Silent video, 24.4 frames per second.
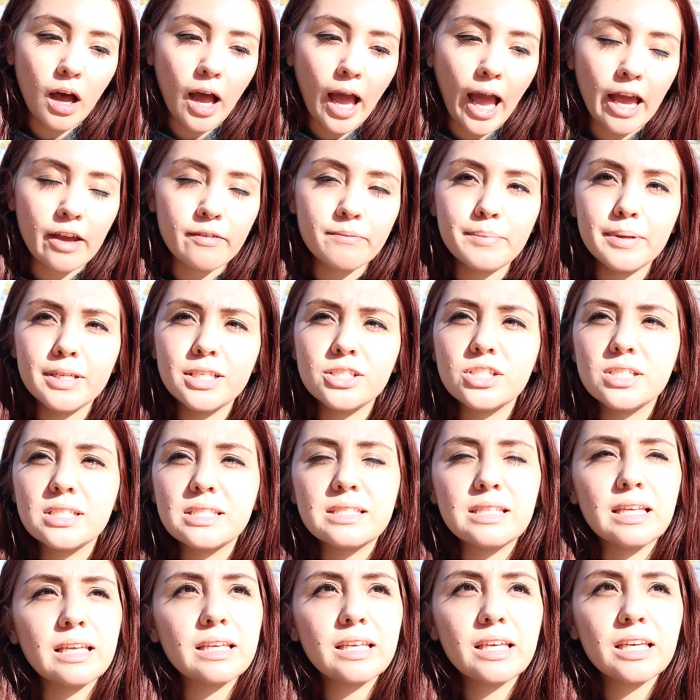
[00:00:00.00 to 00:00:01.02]
I've been
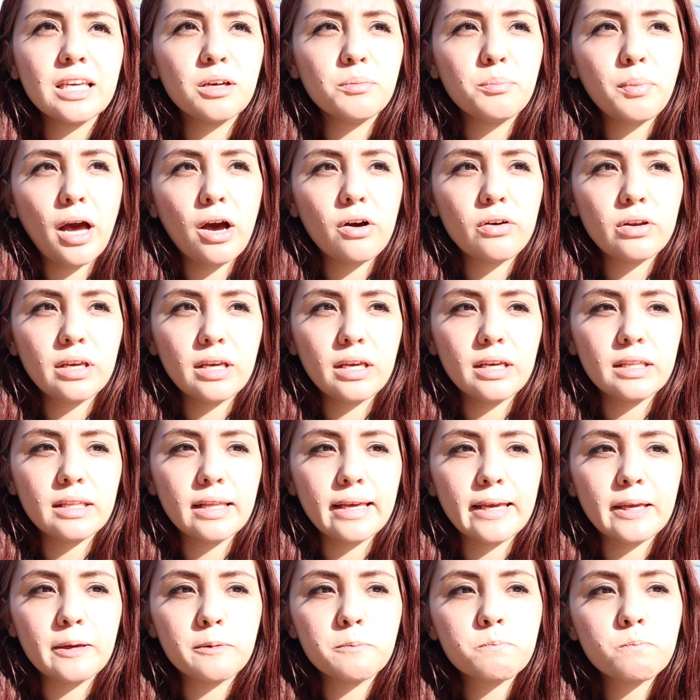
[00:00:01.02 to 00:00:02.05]
just thinking about it.
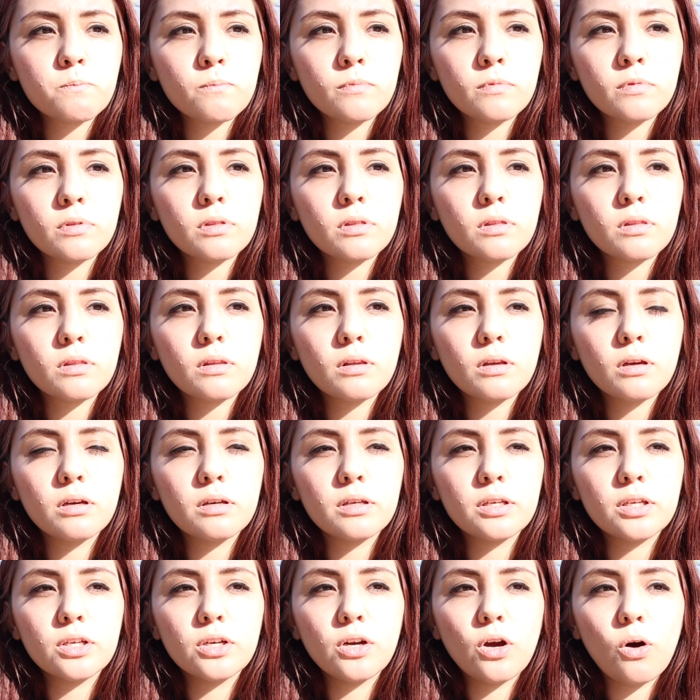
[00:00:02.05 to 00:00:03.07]
Like,
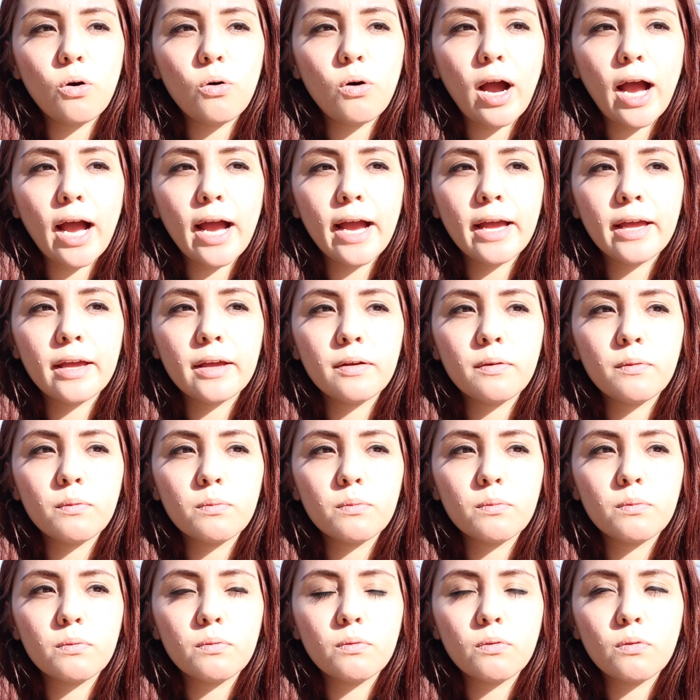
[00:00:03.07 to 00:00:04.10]
you know,
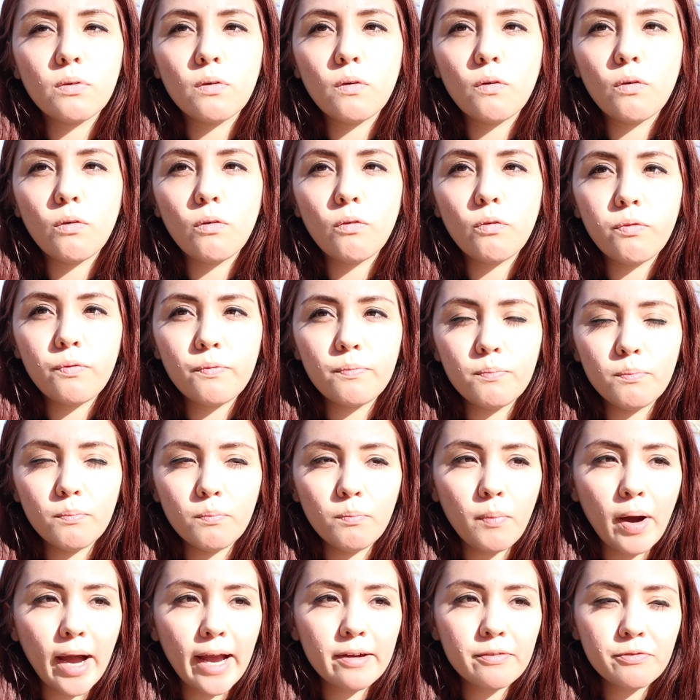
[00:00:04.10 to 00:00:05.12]

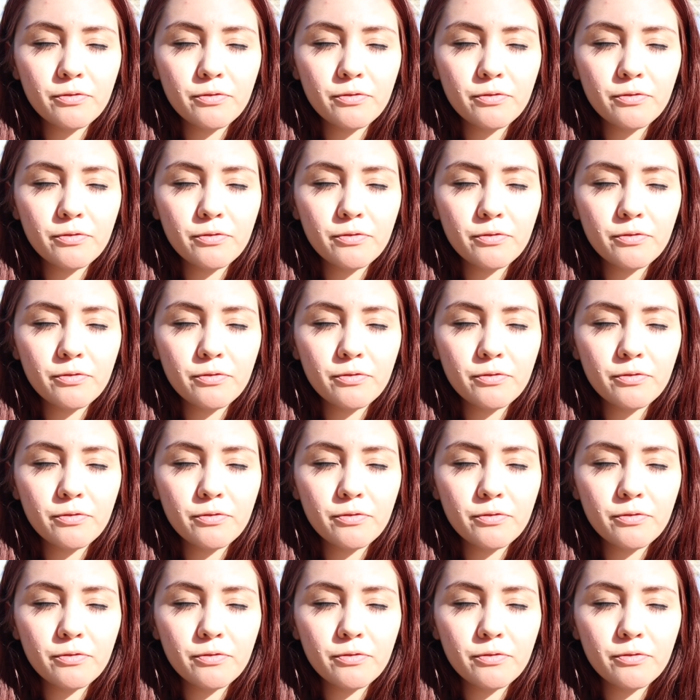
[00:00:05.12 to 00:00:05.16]
my